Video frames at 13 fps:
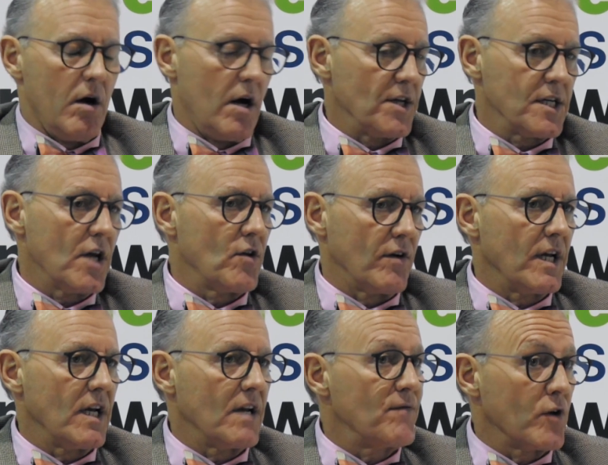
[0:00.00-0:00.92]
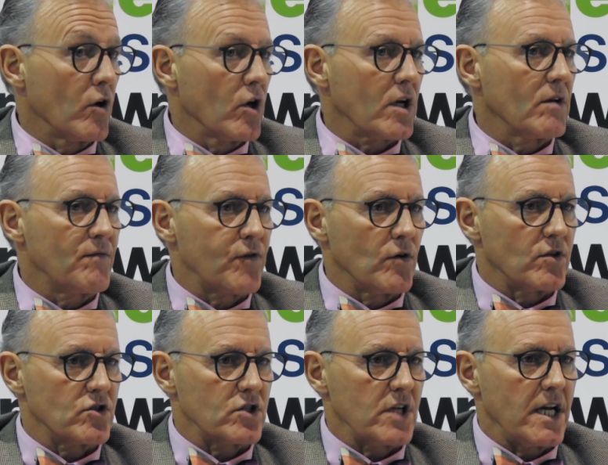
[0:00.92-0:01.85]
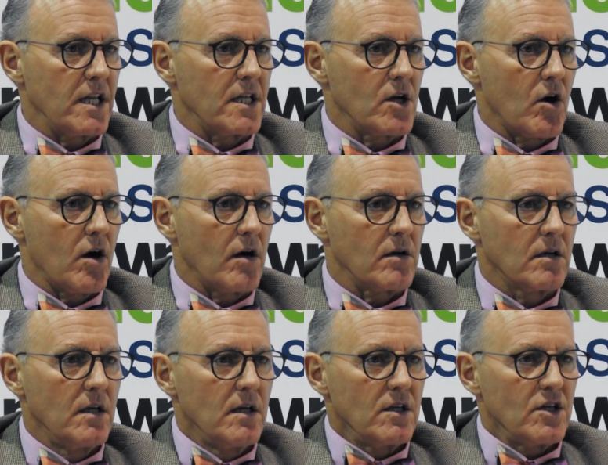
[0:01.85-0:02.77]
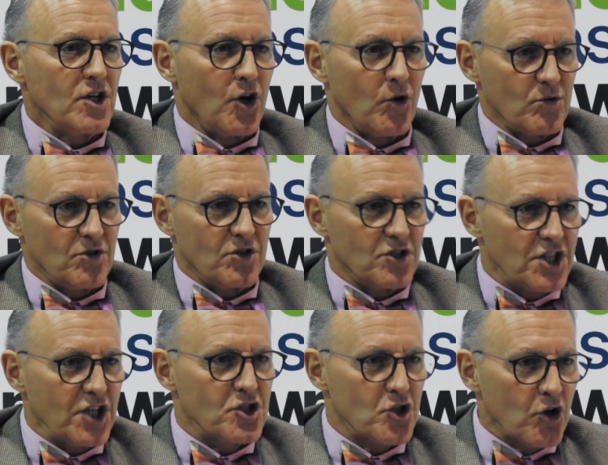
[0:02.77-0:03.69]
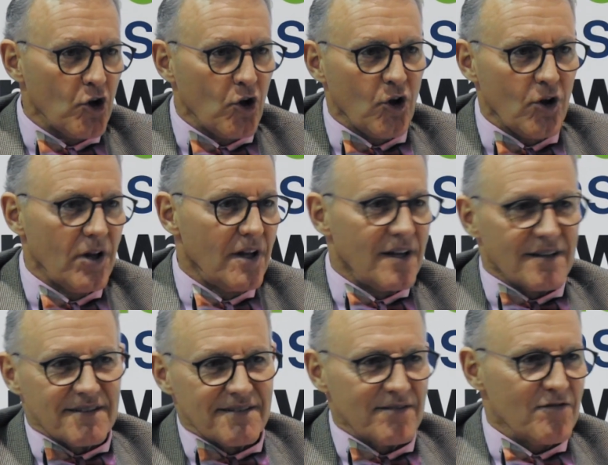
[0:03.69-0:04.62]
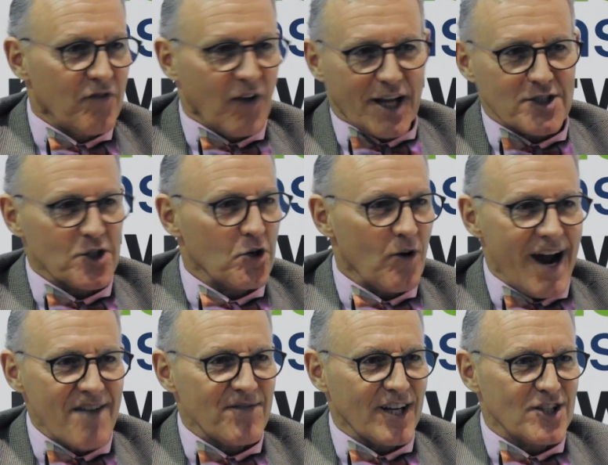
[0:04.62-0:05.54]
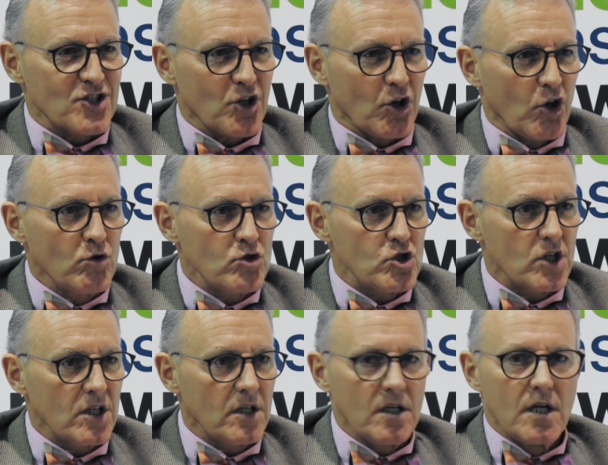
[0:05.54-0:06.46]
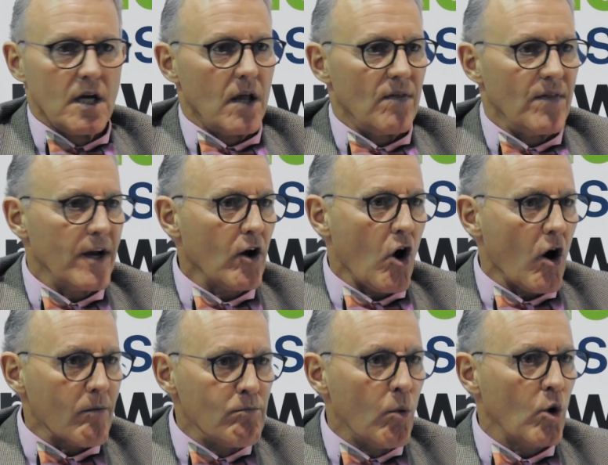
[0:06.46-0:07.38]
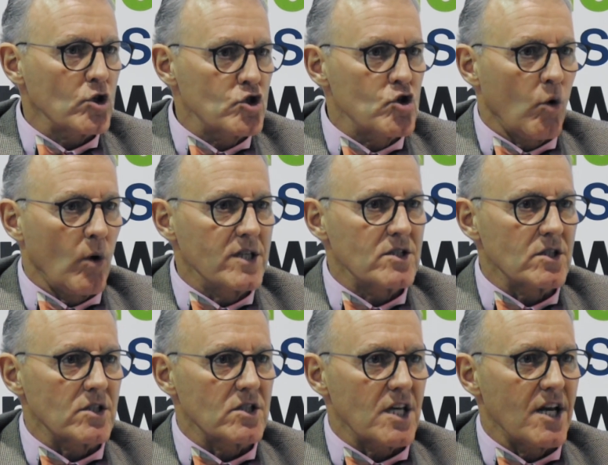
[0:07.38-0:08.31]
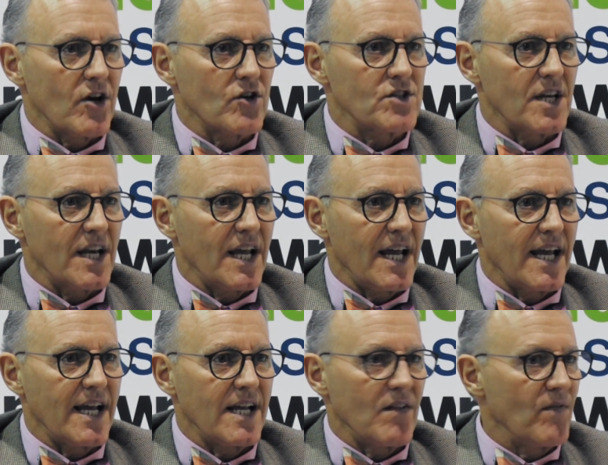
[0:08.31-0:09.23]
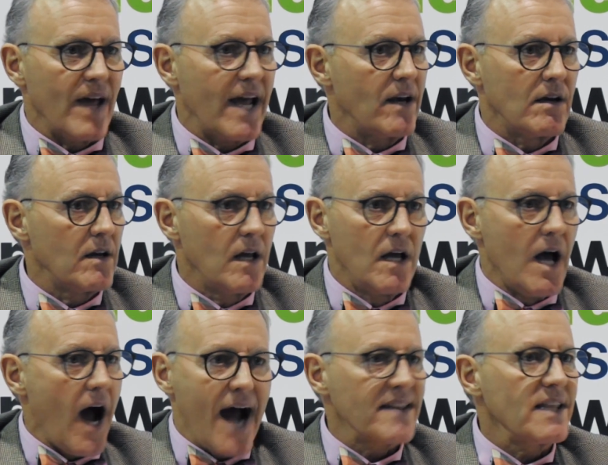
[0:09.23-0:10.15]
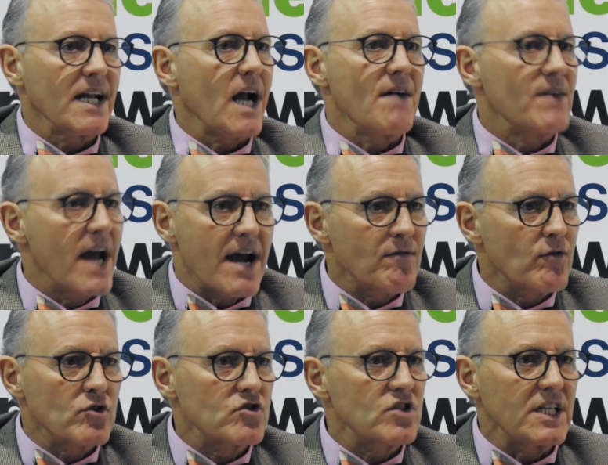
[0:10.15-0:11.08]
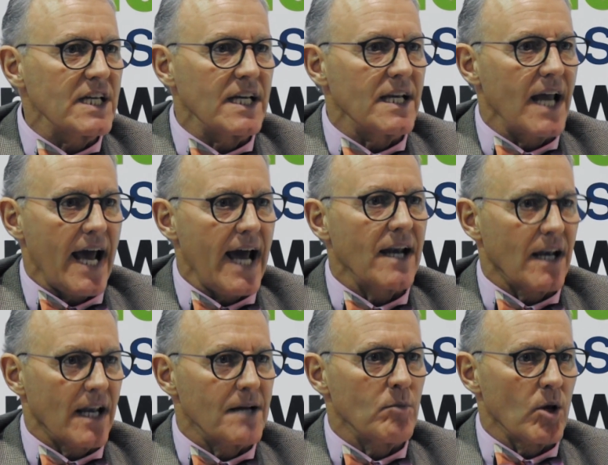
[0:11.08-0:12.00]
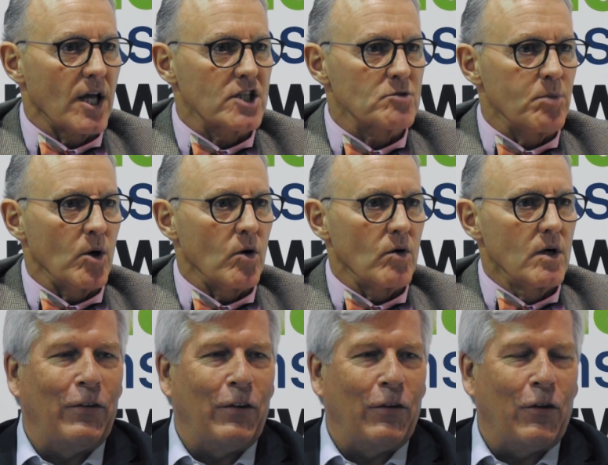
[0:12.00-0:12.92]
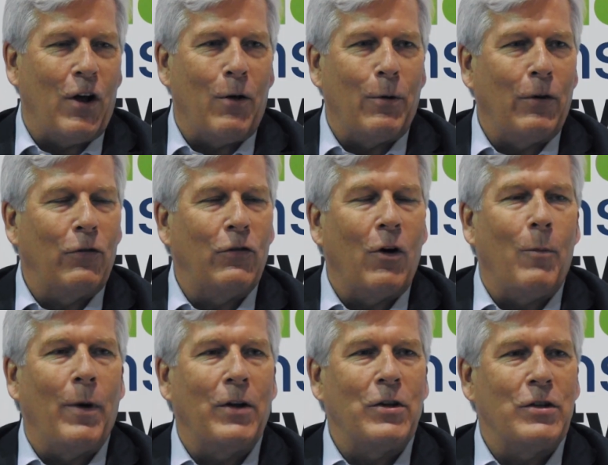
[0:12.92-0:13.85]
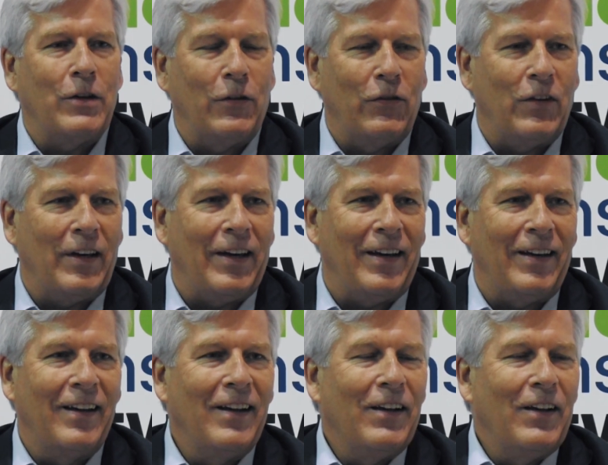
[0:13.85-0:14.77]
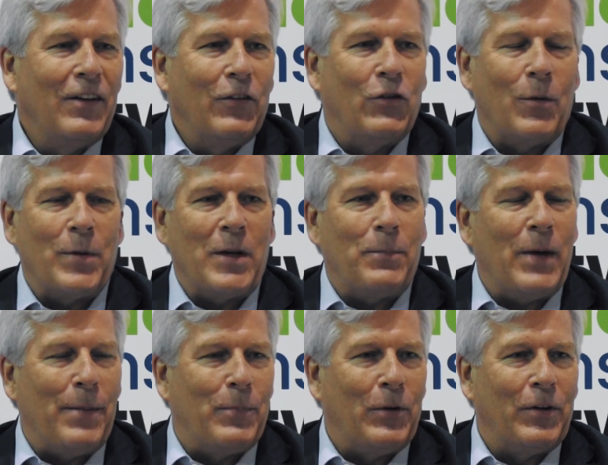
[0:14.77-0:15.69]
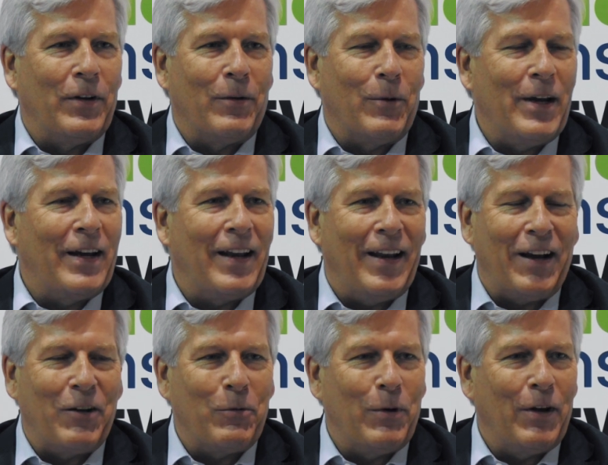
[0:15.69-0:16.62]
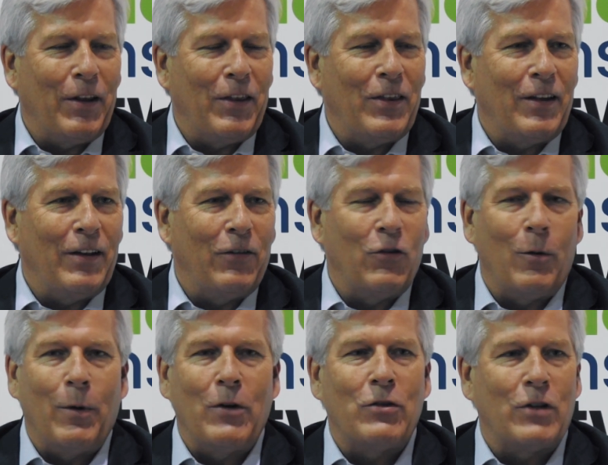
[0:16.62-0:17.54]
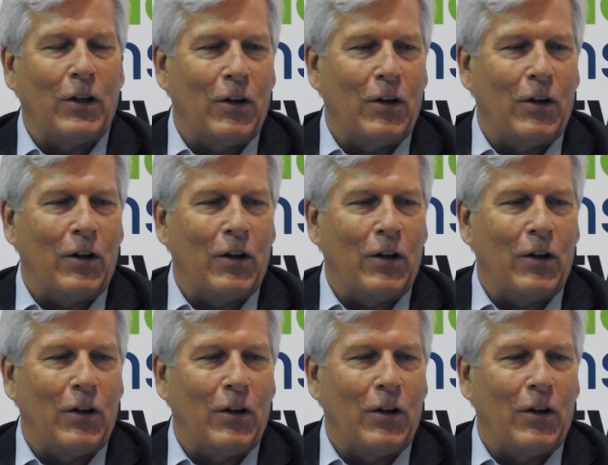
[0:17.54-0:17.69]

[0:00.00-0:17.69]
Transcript: On the other end, if you're looking for the state-of-the-art, digital flexographic solution, there are more choices here today than I think I've ever seen at Labelexpo. There's always so much to see, so many people to reconnect with, and so much to